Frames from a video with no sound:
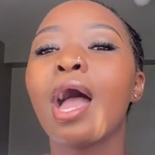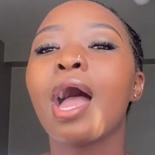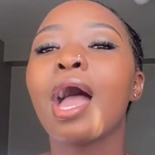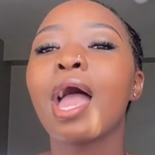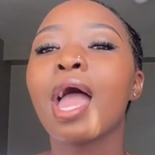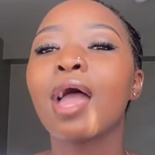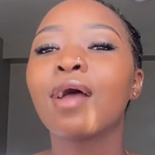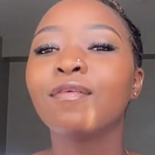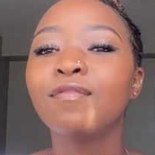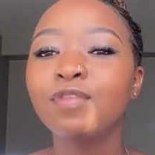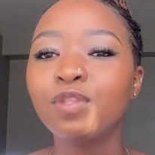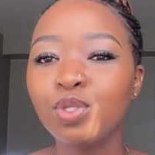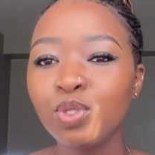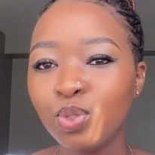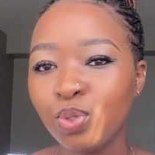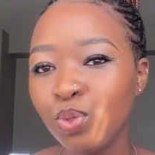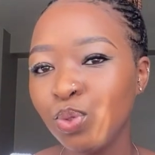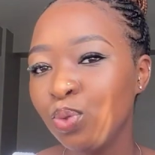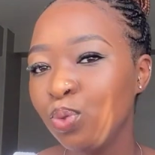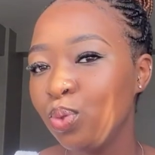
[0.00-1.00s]
I have
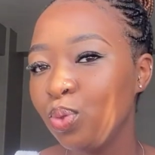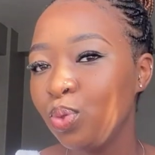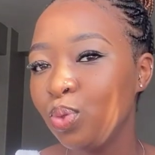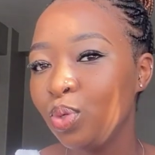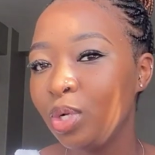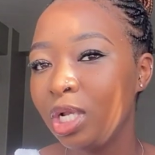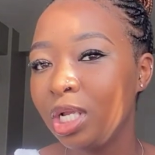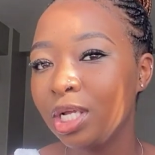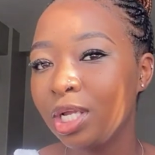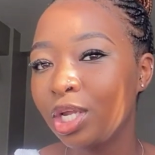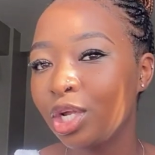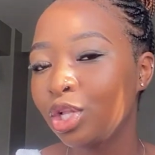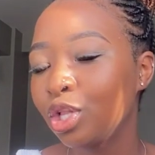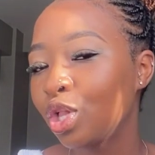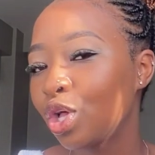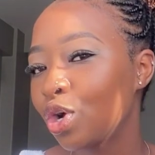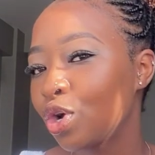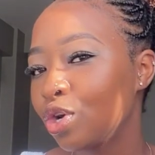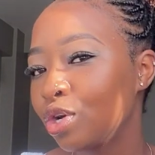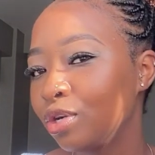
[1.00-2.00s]
two little
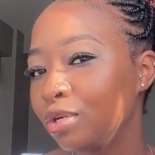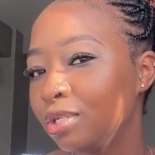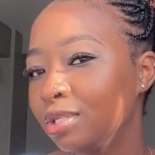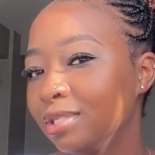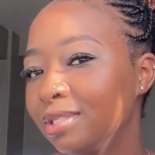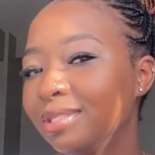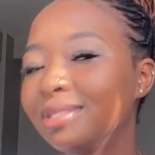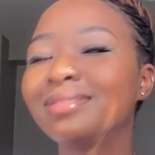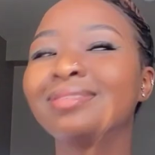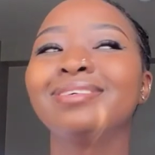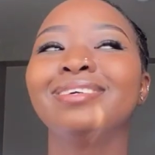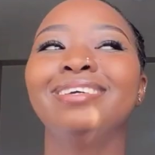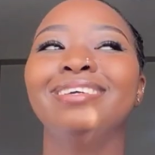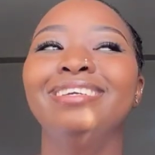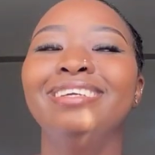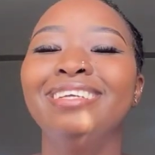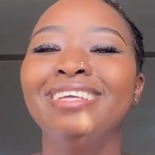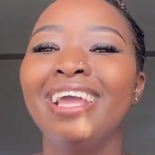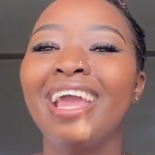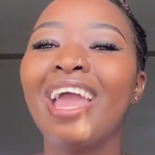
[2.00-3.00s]
girls.
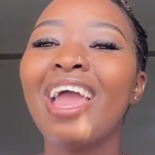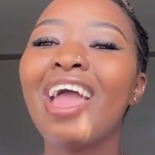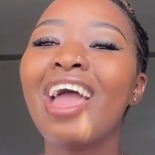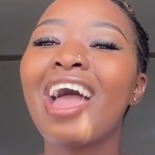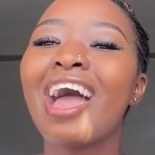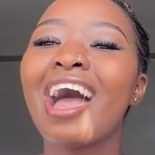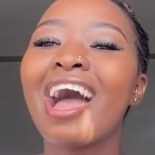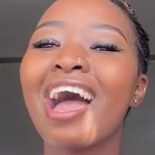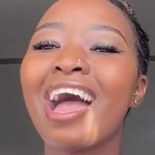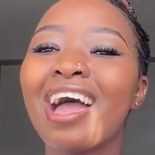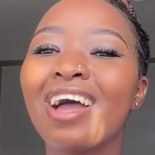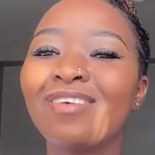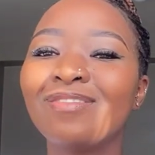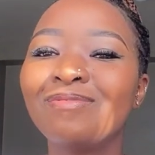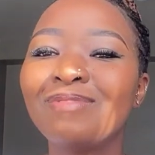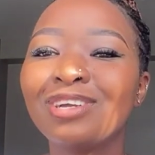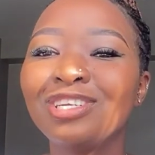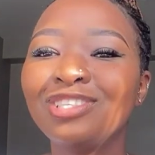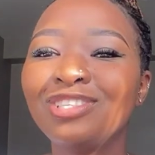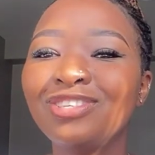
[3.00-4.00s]
I have
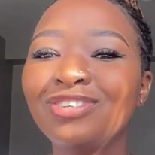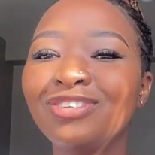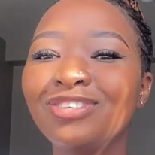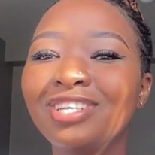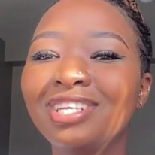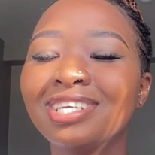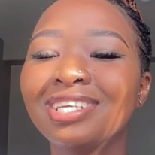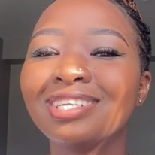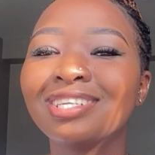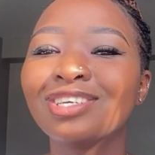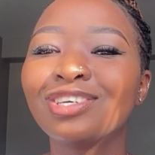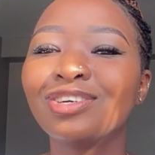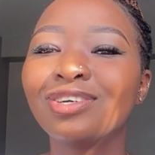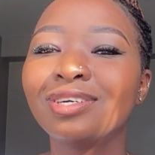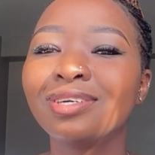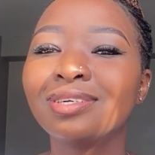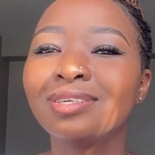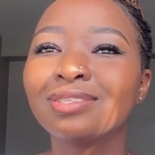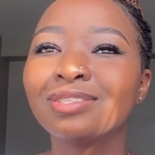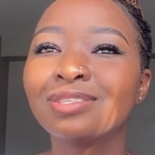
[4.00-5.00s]
my two little
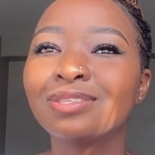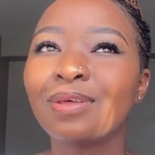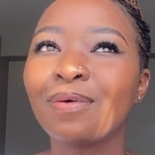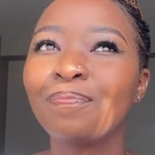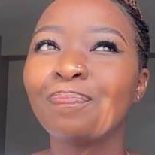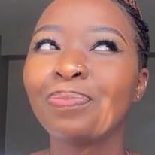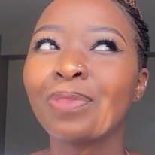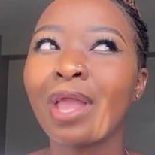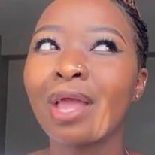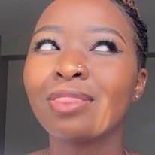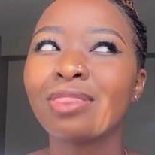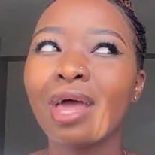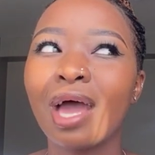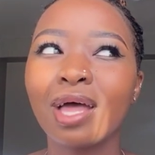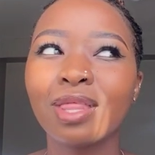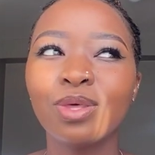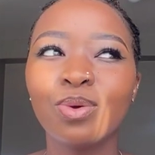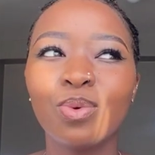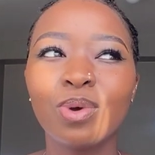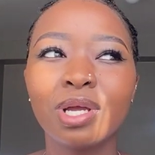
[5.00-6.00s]
girls. The
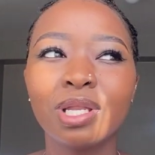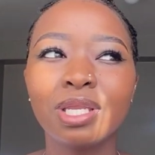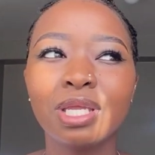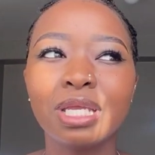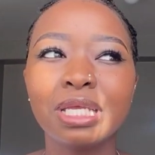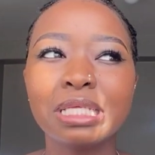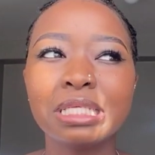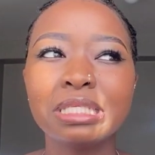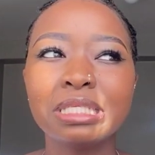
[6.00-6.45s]
other one